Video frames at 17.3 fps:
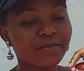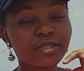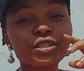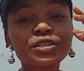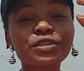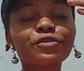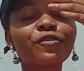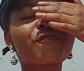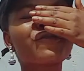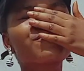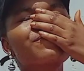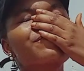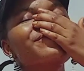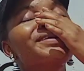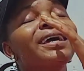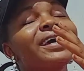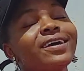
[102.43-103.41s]
16th of
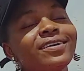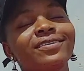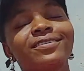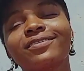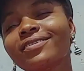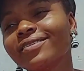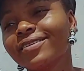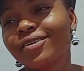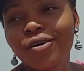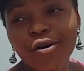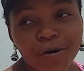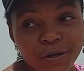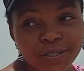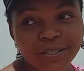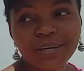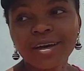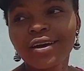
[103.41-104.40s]
May.
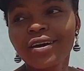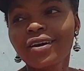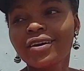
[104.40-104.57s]
God.